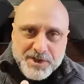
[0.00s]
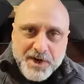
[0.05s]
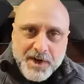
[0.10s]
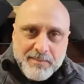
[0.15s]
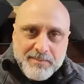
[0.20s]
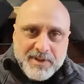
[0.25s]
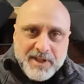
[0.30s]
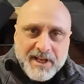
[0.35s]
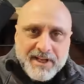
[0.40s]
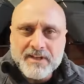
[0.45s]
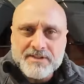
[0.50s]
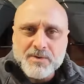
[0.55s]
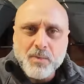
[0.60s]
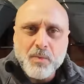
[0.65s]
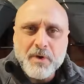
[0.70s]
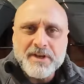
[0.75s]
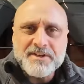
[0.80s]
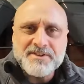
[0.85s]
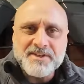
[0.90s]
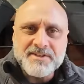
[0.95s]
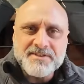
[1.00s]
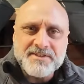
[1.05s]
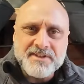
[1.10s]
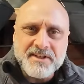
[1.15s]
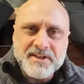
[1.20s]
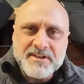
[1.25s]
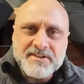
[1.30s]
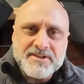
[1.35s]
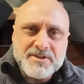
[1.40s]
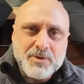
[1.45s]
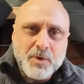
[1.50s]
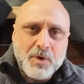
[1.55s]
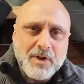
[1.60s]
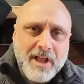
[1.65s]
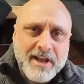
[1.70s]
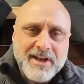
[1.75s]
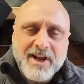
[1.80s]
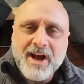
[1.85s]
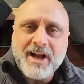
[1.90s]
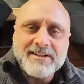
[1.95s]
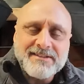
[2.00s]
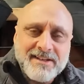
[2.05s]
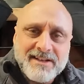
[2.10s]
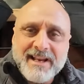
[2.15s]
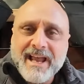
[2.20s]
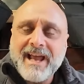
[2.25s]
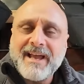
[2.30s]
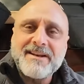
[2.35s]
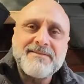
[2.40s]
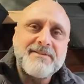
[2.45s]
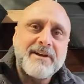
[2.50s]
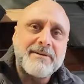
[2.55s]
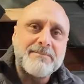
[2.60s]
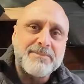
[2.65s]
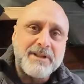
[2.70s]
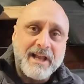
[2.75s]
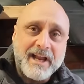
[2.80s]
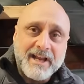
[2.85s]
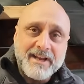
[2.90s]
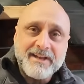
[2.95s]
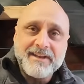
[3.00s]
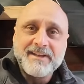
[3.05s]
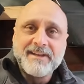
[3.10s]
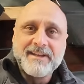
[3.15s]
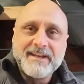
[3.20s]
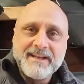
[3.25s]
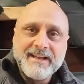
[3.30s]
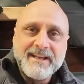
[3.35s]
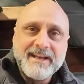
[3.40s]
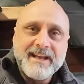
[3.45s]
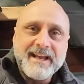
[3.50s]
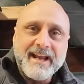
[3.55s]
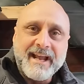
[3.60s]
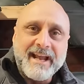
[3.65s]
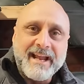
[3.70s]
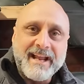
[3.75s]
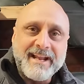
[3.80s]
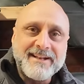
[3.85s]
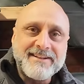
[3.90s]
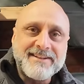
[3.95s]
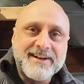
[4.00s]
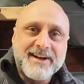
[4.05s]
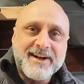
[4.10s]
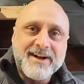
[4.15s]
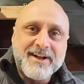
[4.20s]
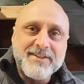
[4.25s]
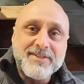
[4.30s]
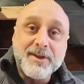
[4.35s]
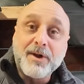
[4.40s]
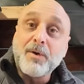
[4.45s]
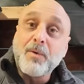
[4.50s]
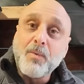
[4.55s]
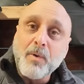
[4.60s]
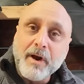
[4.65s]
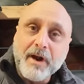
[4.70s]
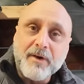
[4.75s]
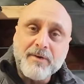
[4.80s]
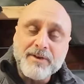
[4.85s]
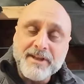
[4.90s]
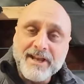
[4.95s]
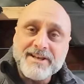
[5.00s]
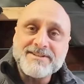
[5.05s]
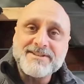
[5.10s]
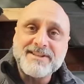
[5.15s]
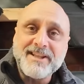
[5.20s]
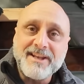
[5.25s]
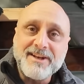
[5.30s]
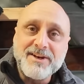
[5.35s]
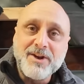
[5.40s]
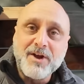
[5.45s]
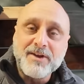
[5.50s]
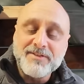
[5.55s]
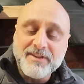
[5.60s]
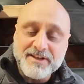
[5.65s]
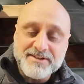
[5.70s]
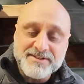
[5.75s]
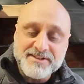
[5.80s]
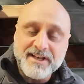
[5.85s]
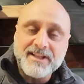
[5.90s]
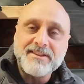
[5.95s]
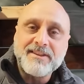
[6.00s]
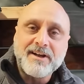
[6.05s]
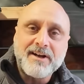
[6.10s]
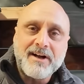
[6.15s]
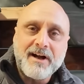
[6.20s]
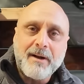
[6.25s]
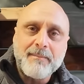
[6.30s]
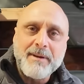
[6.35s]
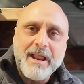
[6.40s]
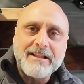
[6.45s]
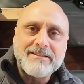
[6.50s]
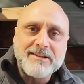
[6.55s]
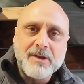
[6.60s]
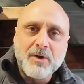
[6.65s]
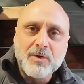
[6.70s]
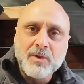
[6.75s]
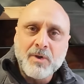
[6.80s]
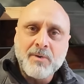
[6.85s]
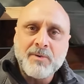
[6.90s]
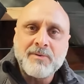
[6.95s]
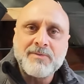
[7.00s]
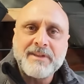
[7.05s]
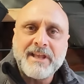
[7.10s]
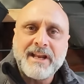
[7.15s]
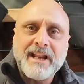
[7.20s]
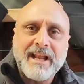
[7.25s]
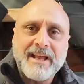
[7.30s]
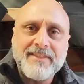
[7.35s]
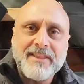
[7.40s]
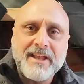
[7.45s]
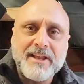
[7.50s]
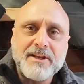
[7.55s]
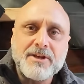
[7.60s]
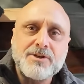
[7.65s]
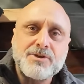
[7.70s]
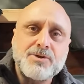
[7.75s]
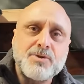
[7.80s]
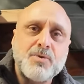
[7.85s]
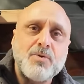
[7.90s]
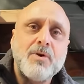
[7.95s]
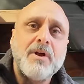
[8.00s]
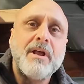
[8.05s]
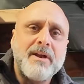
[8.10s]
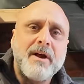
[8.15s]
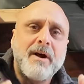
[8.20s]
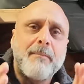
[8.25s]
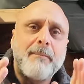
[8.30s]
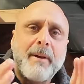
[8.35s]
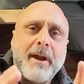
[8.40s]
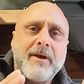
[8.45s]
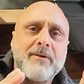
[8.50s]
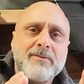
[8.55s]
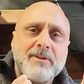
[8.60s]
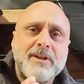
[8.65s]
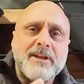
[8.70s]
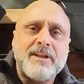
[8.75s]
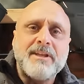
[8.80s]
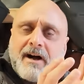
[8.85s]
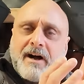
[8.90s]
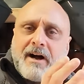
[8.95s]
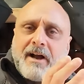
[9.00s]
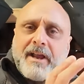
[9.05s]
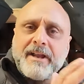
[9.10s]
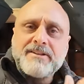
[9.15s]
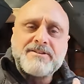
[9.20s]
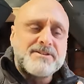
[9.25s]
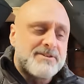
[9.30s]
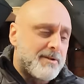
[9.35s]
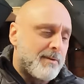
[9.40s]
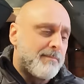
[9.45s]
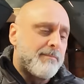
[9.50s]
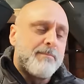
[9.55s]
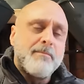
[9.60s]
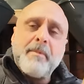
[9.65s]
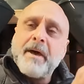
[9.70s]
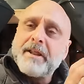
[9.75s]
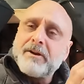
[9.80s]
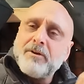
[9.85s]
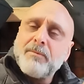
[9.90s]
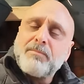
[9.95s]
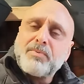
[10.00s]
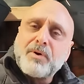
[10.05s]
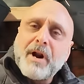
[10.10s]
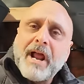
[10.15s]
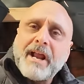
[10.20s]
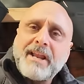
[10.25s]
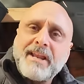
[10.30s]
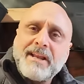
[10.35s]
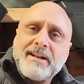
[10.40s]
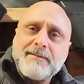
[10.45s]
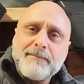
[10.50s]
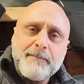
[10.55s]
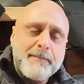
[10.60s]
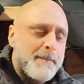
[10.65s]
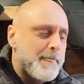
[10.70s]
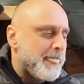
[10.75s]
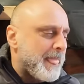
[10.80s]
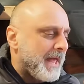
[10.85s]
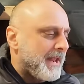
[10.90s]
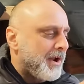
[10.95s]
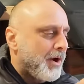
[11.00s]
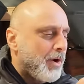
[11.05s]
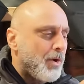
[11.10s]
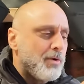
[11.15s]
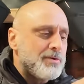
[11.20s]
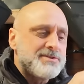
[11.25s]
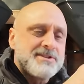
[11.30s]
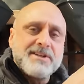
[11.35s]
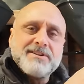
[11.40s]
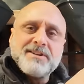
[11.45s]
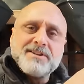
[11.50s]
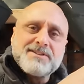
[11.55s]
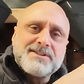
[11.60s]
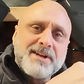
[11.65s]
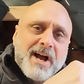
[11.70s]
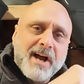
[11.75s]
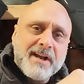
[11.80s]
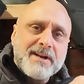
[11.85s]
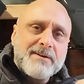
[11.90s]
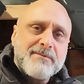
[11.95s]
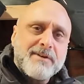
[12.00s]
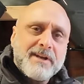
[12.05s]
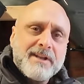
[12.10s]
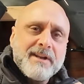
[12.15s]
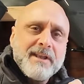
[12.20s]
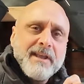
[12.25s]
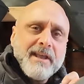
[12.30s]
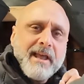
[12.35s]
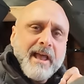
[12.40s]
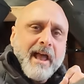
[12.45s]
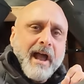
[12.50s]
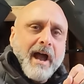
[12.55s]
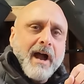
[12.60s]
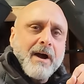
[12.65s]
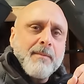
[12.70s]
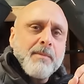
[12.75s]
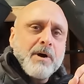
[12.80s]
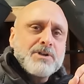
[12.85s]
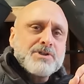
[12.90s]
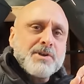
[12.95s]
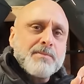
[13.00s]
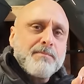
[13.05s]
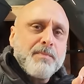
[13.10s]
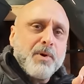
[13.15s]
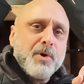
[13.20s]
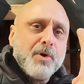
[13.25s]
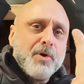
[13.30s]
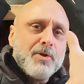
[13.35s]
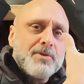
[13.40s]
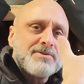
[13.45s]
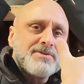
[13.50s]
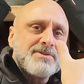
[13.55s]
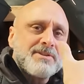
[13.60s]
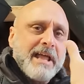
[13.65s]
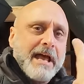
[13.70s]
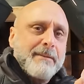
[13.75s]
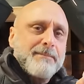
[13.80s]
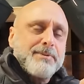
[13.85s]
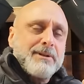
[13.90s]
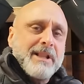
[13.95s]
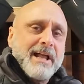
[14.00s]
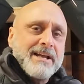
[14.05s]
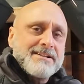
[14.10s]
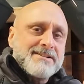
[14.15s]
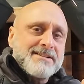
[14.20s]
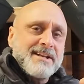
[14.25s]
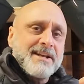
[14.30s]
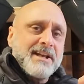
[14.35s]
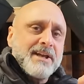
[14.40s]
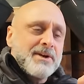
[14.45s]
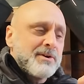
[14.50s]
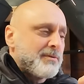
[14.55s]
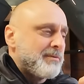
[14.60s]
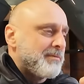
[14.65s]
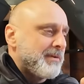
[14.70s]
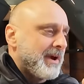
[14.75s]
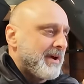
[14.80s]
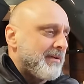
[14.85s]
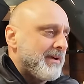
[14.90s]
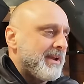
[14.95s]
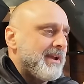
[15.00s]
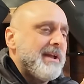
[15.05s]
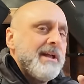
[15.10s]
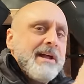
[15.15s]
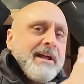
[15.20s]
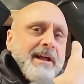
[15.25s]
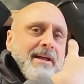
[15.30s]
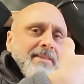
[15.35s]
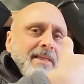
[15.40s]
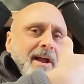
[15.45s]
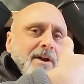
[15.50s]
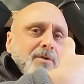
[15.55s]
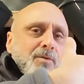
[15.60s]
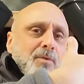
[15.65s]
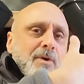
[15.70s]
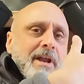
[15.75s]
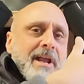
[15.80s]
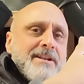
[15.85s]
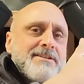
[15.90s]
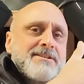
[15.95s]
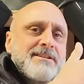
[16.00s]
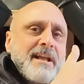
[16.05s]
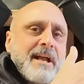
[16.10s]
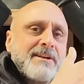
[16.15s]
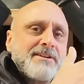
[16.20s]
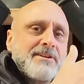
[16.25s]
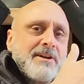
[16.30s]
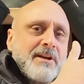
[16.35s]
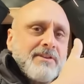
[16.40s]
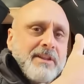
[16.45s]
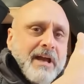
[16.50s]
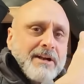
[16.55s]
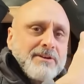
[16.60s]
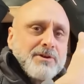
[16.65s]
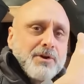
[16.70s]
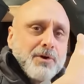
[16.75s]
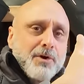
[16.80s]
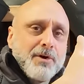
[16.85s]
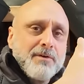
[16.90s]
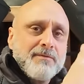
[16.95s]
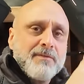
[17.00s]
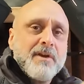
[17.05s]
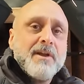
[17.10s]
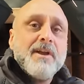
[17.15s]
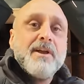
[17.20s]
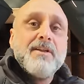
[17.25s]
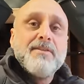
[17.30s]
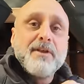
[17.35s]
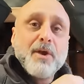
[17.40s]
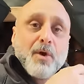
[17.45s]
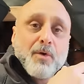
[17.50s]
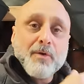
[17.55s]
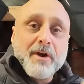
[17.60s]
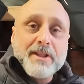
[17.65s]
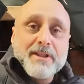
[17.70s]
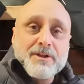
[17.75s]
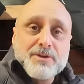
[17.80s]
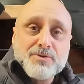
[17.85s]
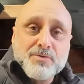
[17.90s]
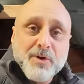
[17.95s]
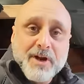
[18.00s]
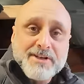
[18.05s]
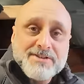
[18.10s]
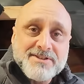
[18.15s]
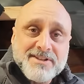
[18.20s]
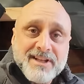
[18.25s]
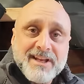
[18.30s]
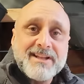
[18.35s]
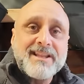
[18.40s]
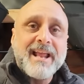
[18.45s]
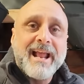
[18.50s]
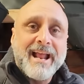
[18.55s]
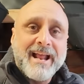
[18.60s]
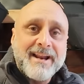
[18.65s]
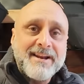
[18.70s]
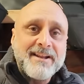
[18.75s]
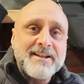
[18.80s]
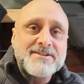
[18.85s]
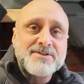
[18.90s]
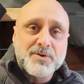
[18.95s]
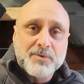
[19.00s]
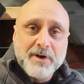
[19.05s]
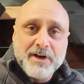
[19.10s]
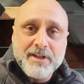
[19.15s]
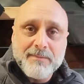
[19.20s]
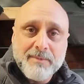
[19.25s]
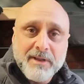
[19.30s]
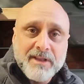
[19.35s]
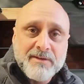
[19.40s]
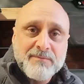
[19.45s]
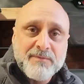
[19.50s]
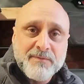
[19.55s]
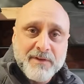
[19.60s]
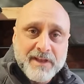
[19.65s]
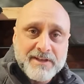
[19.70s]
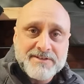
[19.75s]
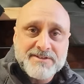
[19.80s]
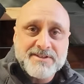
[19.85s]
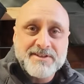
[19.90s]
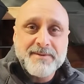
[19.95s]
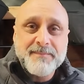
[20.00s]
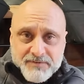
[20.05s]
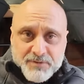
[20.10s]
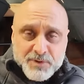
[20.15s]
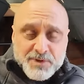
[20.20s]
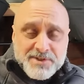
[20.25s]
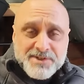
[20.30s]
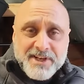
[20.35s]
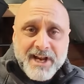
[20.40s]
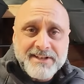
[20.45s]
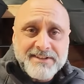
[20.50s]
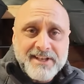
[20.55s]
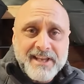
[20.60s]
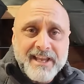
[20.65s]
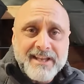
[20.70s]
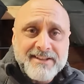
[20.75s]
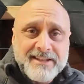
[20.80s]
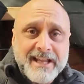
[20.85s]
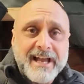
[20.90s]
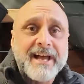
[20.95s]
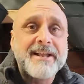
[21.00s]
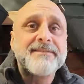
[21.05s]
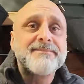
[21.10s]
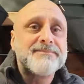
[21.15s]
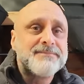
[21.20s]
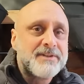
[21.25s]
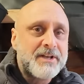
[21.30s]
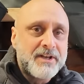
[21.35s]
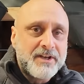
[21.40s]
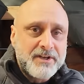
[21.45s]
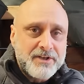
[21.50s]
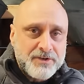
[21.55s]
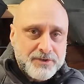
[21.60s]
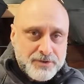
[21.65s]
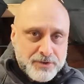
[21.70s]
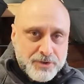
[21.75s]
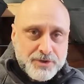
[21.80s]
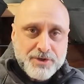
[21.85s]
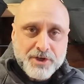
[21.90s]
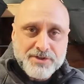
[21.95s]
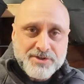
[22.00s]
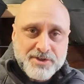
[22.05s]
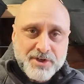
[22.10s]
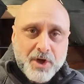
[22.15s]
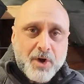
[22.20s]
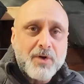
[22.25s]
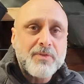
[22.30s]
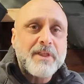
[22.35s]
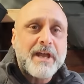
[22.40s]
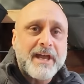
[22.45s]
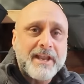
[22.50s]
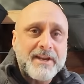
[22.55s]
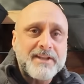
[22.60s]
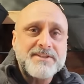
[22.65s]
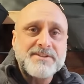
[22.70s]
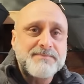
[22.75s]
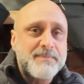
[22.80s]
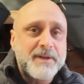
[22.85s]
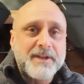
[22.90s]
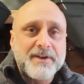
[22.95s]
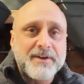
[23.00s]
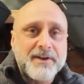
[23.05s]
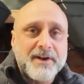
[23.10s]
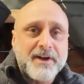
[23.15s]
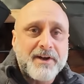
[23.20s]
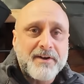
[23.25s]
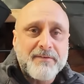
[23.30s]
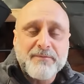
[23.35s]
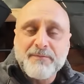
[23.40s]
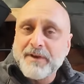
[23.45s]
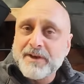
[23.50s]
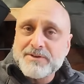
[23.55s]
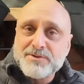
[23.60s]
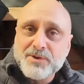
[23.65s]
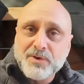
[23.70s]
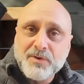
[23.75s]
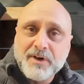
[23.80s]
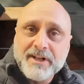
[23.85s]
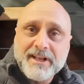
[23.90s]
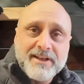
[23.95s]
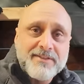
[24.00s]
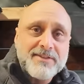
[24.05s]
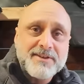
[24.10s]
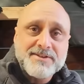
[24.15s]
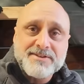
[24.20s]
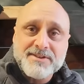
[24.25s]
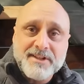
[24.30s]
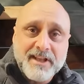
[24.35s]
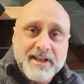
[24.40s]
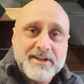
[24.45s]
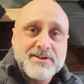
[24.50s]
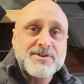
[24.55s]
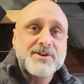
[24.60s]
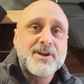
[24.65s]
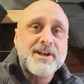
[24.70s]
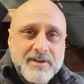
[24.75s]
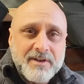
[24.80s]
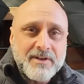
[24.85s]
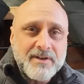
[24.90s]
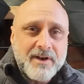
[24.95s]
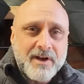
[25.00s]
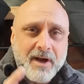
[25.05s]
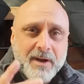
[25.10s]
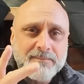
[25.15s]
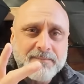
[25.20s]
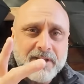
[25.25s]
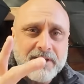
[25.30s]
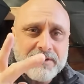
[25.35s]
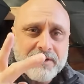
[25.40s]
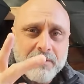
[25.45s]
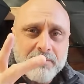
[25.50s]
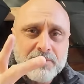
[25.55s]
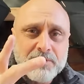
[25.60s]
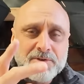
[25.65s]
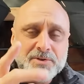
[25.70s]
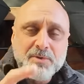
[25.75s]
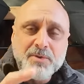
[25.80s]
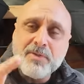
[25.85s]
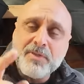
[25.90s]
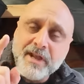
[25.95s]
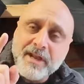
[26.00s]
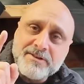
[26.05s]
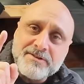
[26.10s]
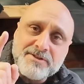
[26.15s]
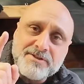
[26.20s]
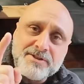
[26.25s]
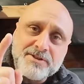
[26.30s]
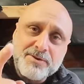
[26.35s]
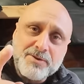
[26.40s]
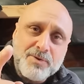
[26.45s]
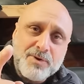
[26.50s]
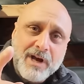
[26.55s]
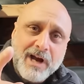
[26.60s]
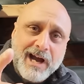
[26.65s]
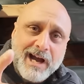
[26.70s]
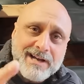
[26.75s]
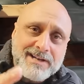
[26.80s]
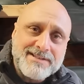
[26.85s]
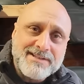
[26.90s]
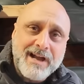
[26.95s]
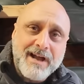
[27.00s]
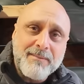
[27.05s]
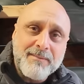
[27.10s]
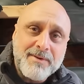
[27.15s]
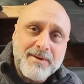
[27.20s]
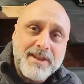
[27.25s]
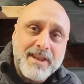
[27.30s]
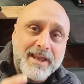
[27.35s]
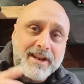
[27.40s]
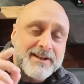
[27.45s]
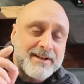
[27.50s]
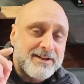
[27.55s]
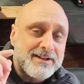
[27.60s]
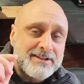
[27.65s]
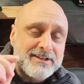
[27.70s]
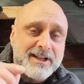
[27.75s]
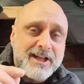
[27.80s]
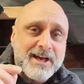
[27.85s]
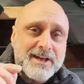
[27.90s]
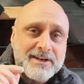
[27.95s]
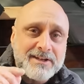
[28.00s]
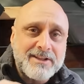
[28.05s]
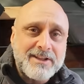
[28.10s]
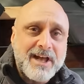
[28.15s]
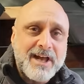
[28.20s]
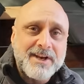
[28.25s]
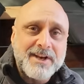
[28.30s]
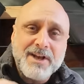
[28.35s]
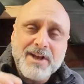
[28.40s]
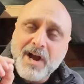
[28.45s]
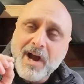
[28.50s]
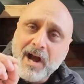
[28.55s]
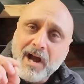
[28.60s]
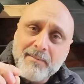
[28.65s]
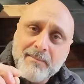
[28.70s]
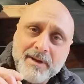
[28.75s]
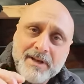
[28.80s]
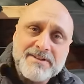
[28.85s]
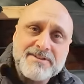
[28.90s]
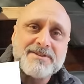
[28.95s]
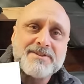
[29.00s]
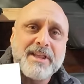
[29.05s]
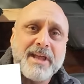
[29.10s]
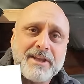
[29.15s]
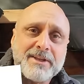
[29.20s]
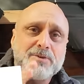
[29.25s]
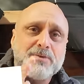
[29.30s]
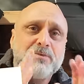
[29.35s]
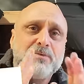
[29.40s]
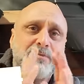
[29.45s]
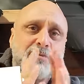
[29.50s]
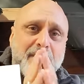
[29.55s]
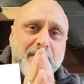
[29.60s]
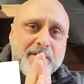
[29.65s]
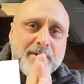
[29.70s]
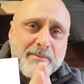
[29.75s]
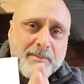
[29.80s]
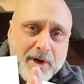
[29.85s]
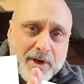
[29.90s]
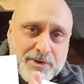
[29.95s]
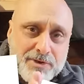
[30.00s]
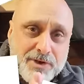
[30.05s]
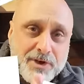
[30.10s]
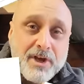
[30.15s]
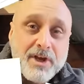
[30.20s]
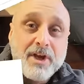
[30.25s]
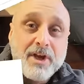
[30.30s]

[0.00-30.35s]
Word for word: an update. It's a week since the install. I contacted Advanblack. And uh, they're aware. Yes, they they said uh, I'm not the only one that had that issue. Apparently, uh, it's the metal bracket that holds the design of it, how much it pulls that plastic inner fairing that creates that that curve. They already addressed it, and it's already being fixed. If you decide to get that, you just know that it's been uh, fixed already at this stage. Update number two. Thanks to you guys, I'm getting a lot, a lot of comments. Thank you very much.